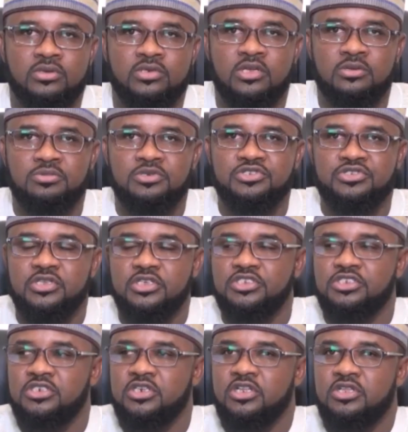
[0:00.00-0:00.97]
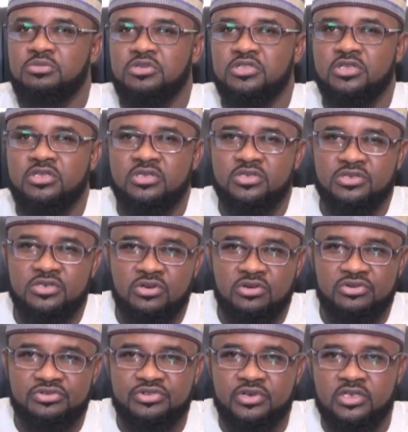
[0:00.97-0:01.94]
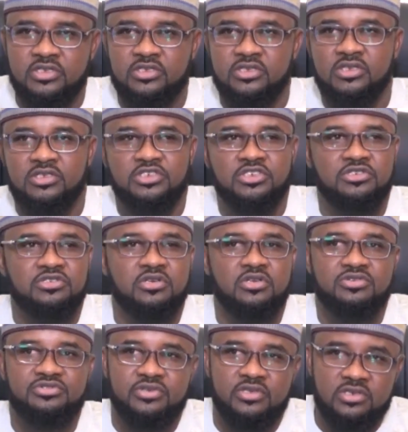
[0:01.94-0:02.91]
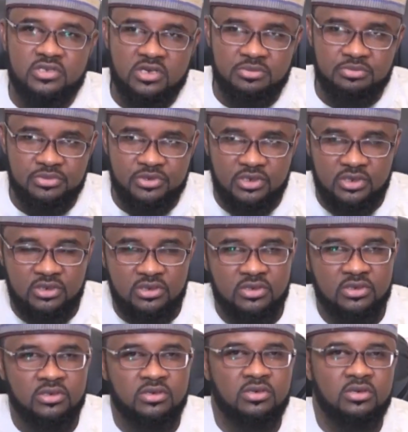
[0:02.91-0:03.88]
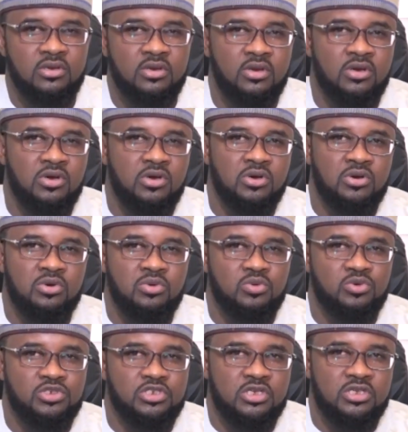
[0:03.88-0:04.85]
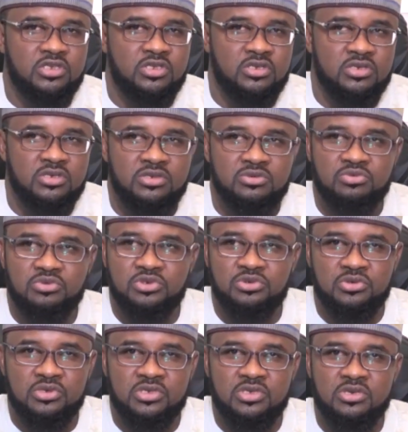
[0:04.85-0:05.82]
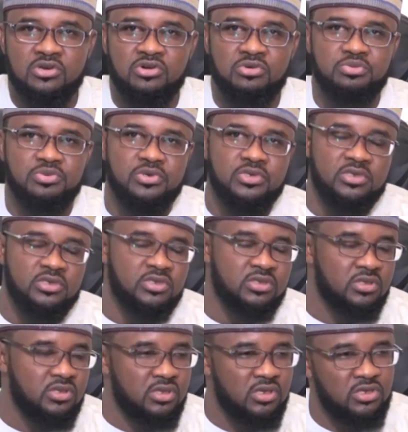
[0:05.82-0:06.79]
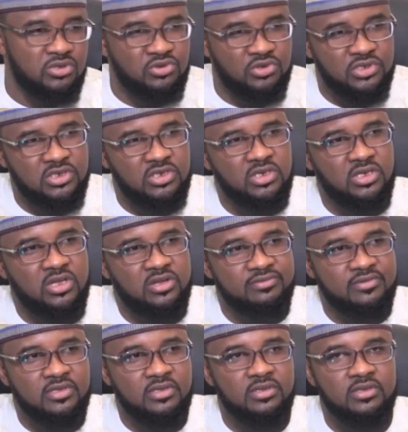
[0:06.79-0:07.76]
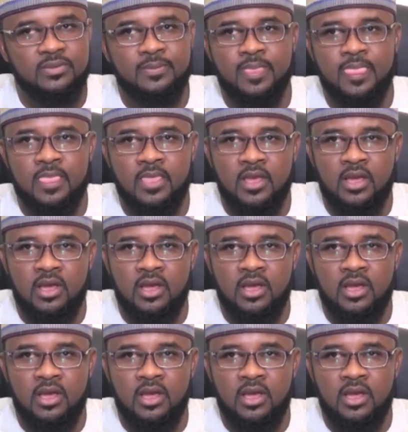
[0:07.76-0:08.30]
Salbrix Nigeria Limited is a contracting and general trades company which was incorporated in the year 2011.